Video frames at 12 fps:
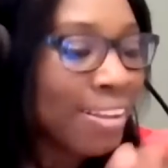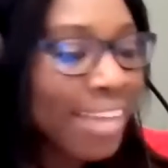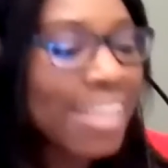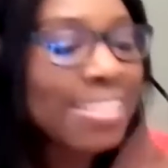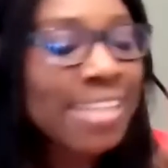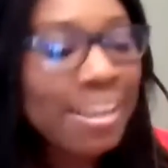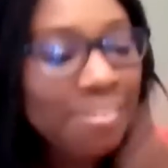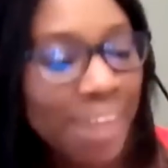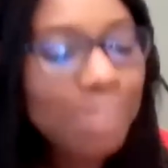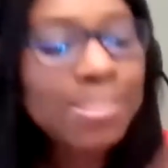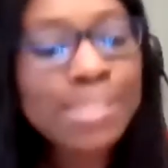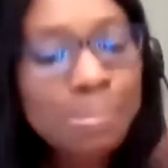there is a
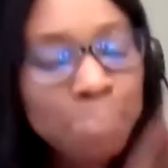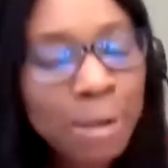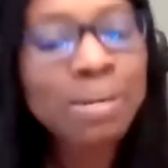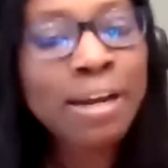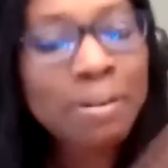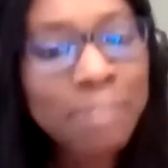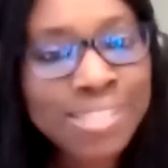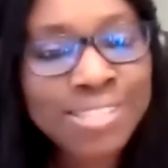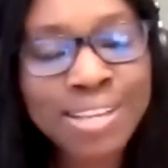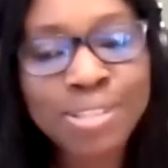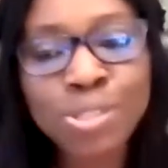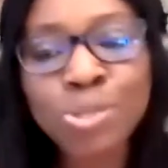route to permanent
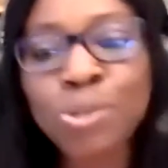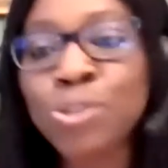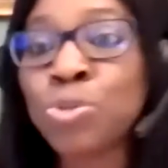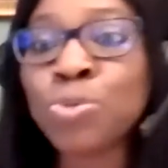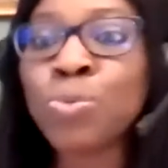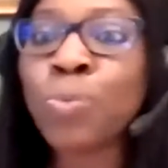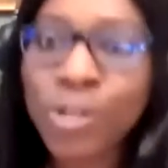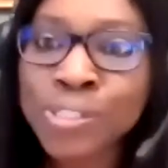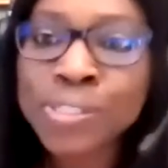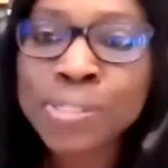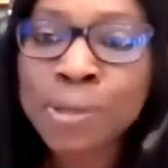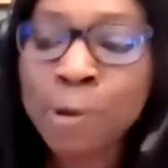residence. So you
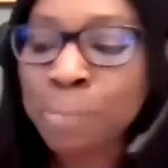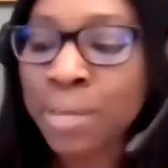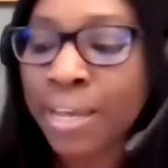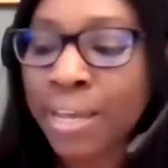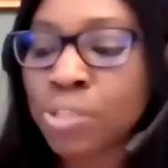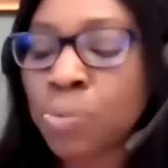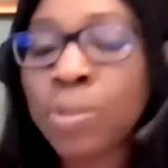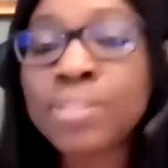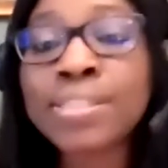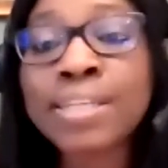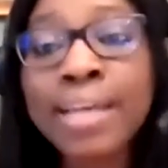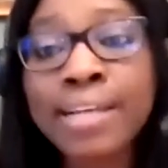want to come here, you
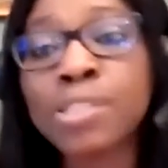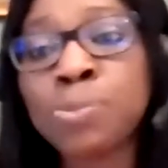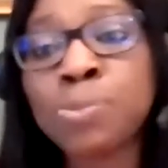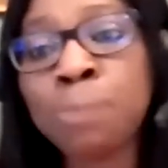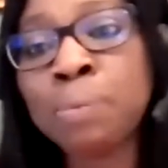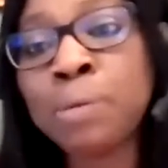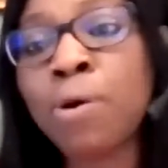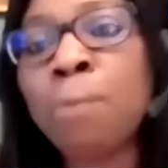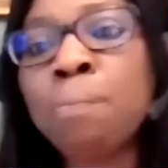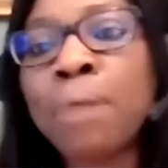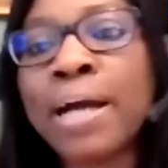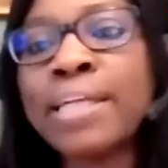want to get this work permit,
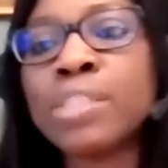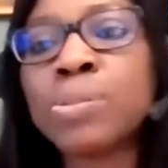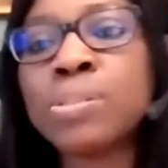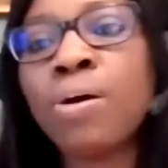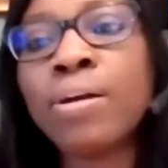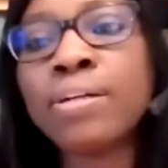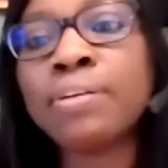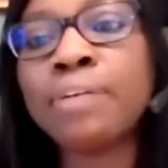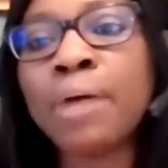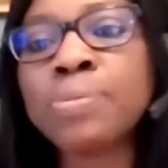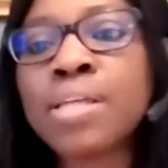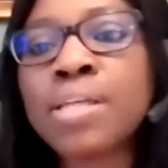combine it with other
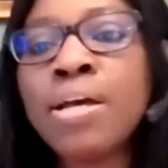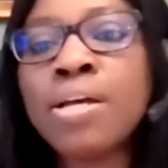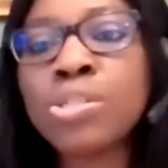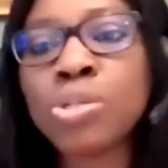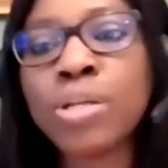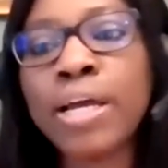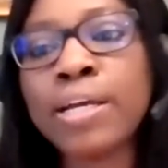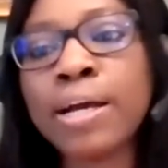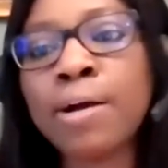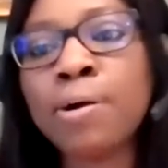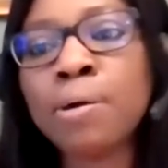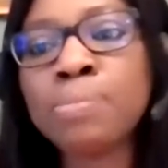routes so that
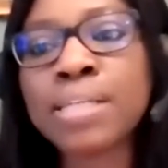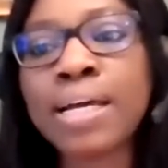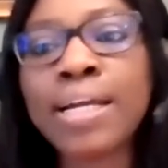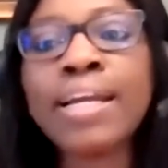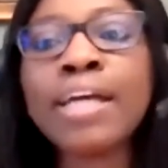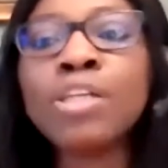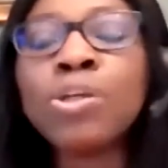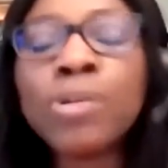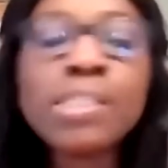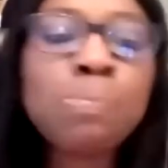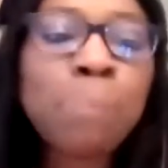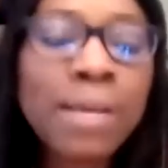you can come to Canada.
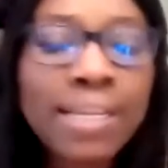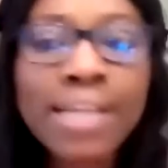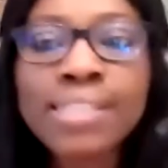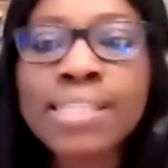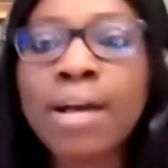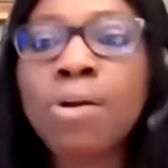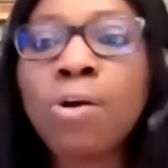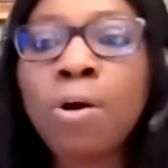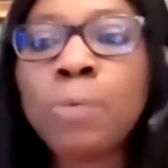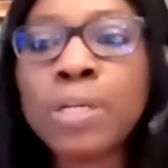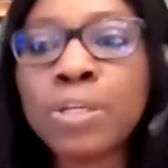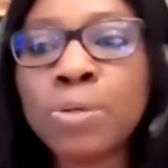Your dependents can
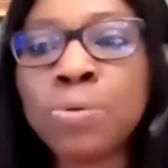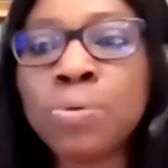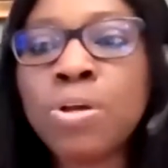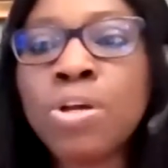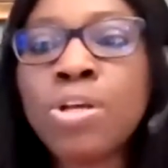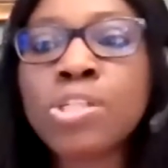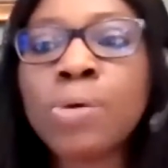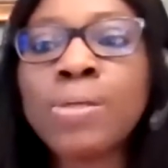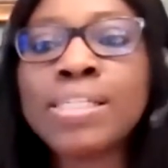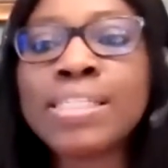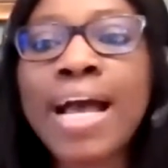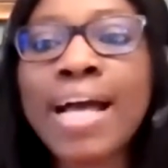come with you.
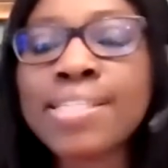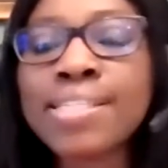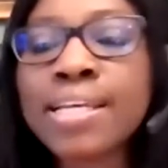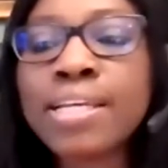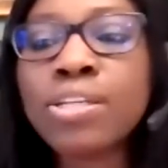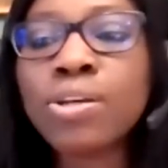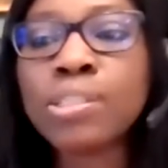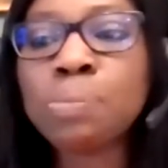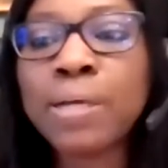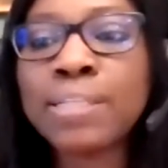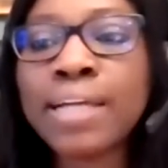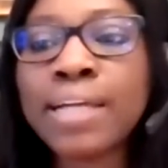Someone is asking, your
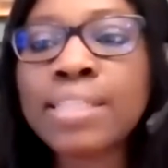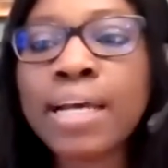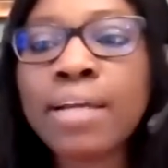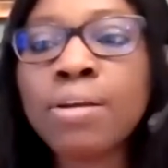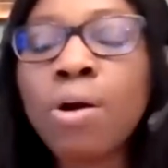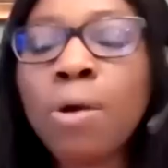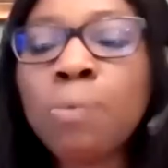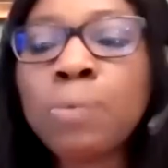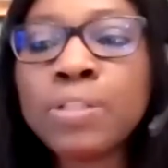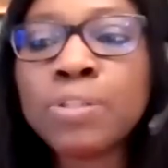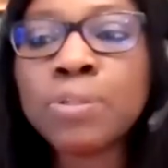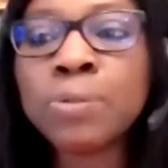dependents can come
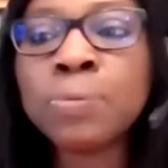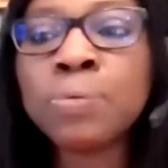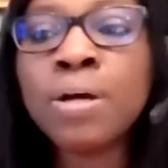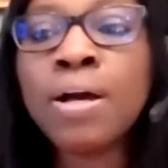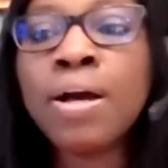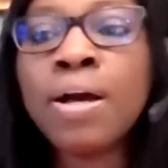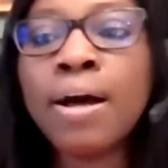with you.